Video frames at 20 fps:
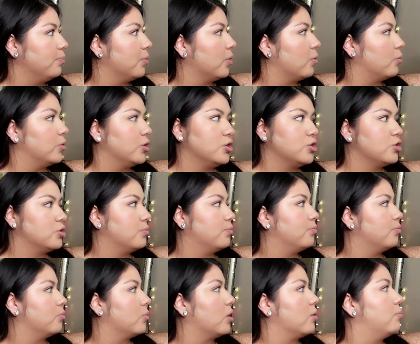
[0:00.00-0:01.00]
which
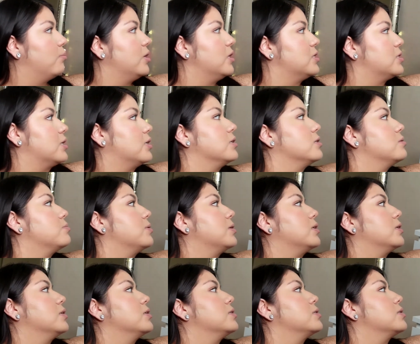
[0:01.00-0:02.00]
makes sense
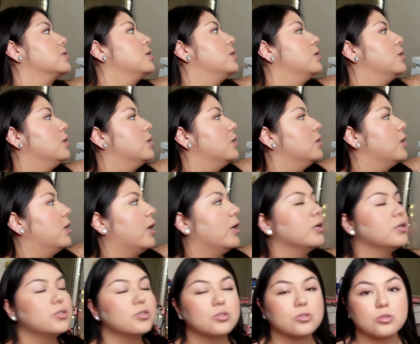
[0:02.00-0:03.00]
because I
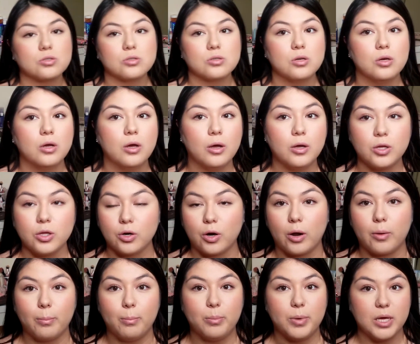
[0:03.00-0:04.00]
just, you know, I
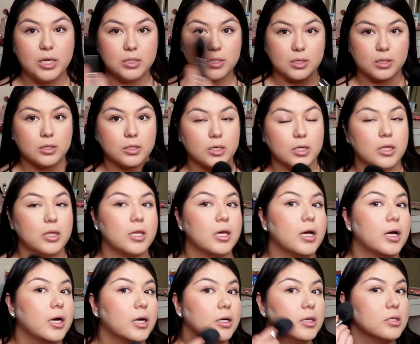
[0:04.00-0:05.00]
baked underneath the
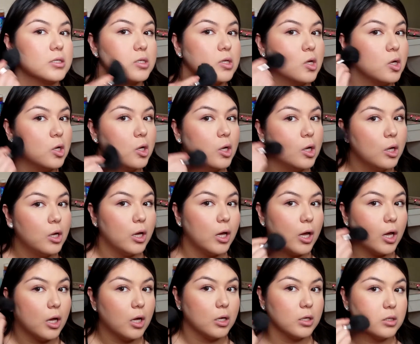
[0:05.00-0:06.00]
eyes
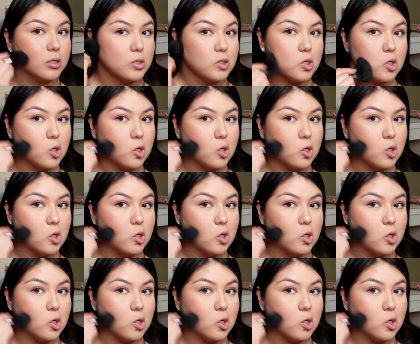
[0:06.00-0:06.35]
and